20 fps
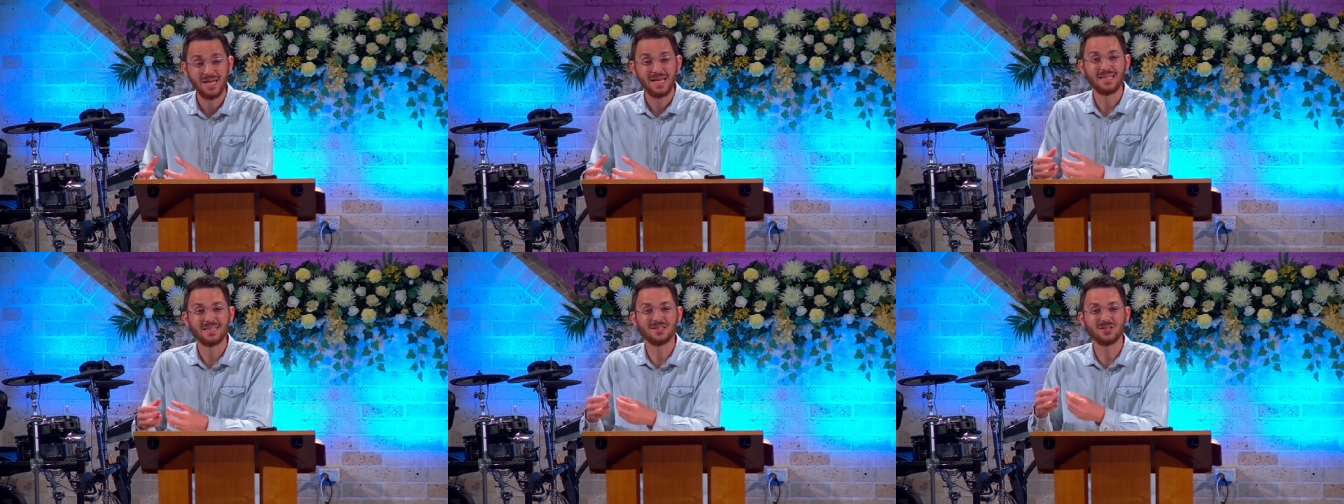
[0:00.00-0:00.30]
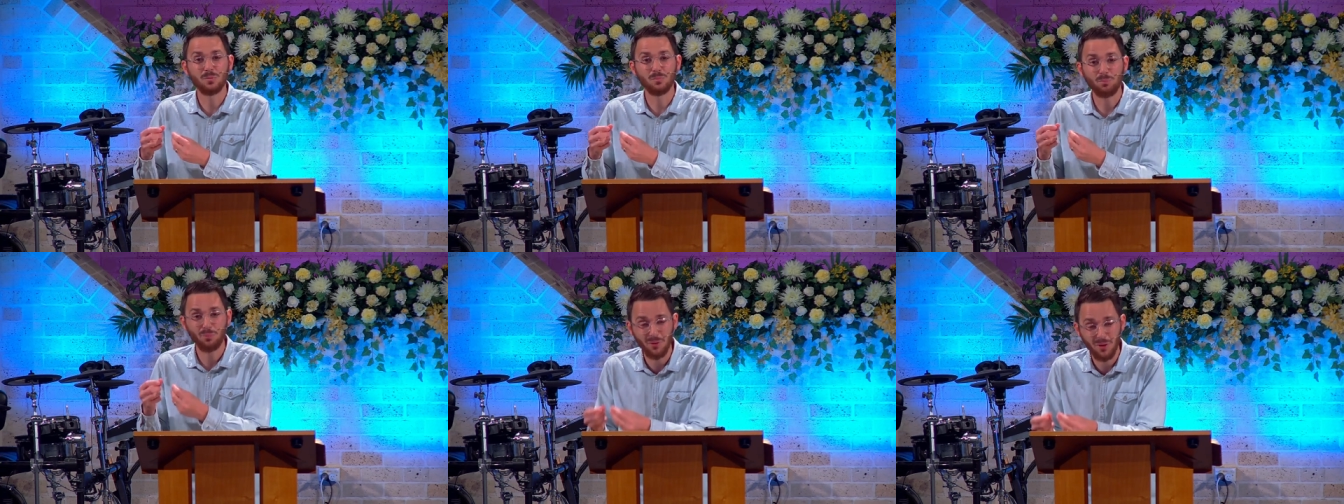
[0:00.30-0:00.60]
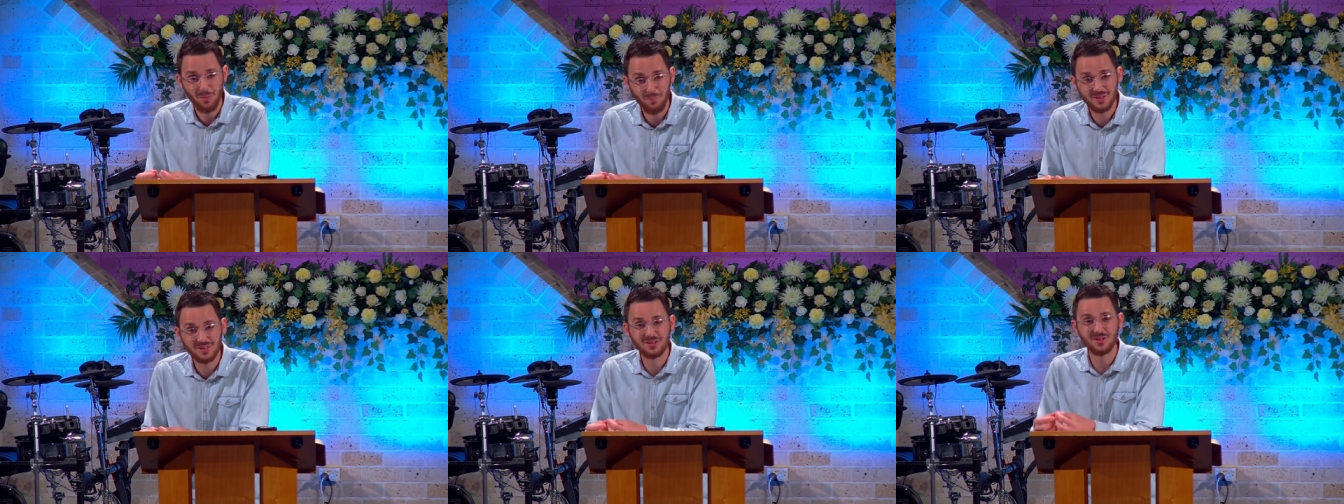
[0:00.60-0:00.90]
is the
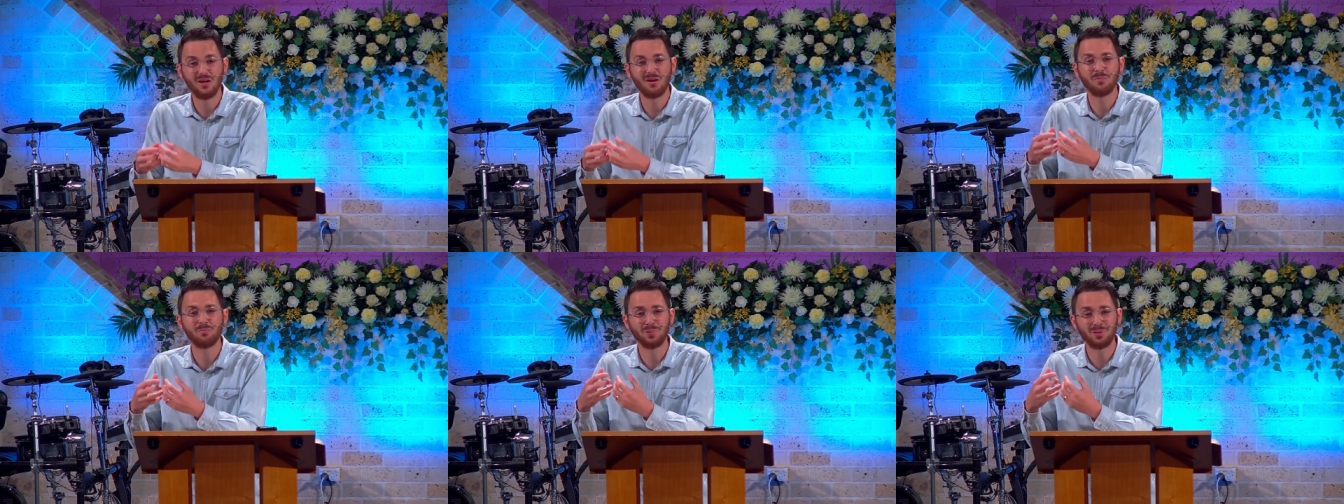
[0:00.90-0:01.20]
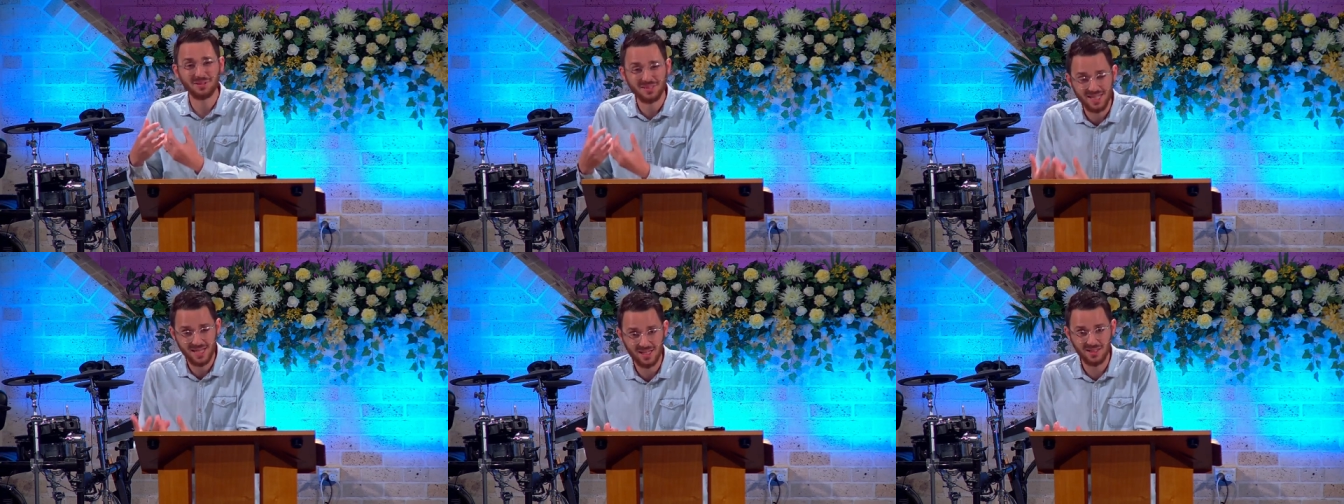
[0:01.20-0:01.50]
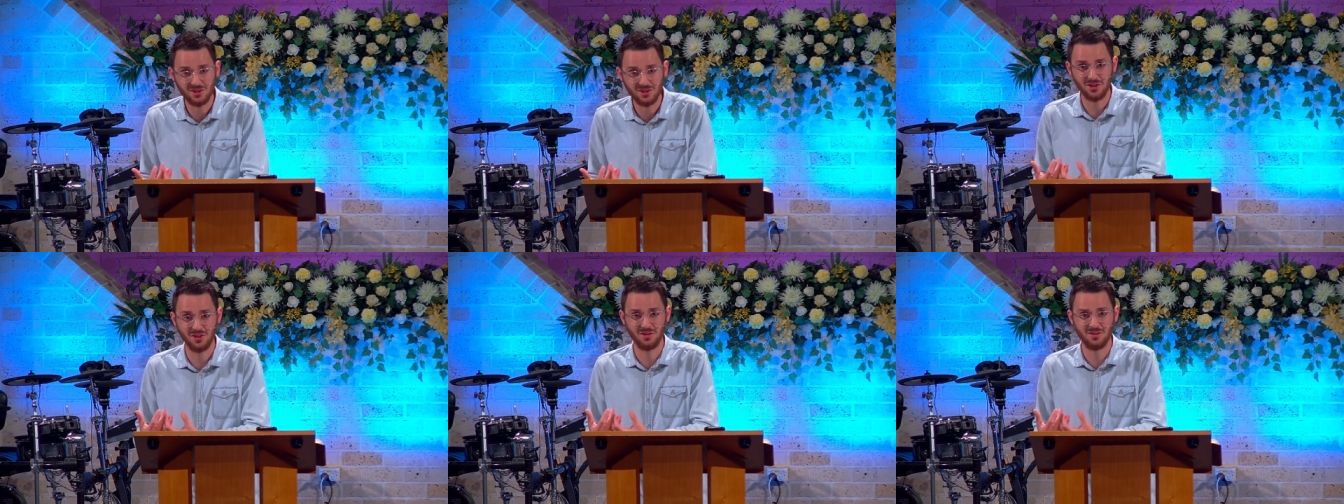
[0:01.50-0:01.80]
promise of
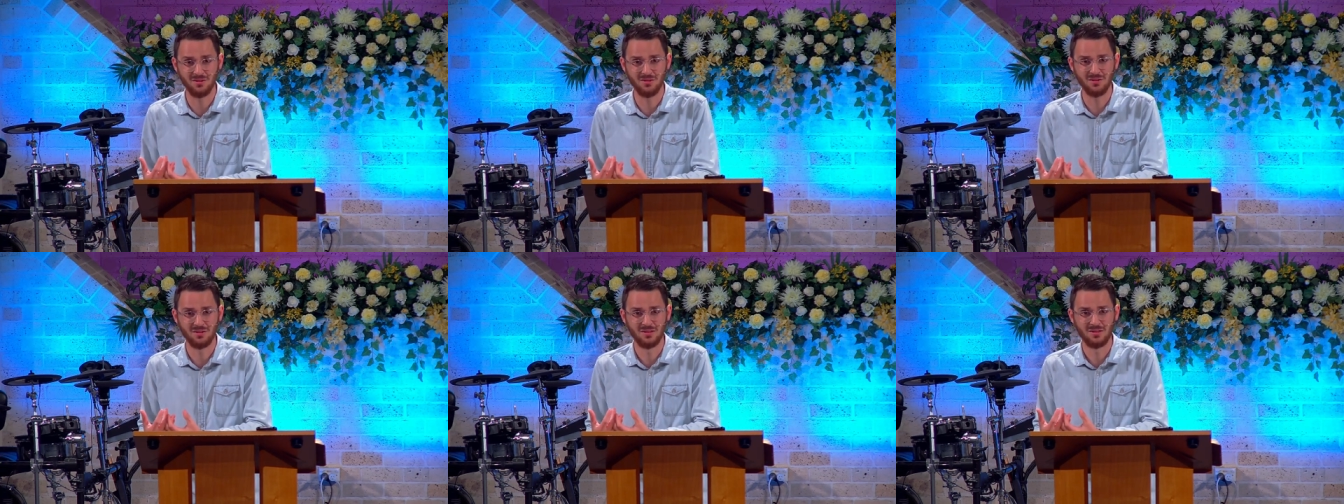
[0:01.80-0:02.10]
protection.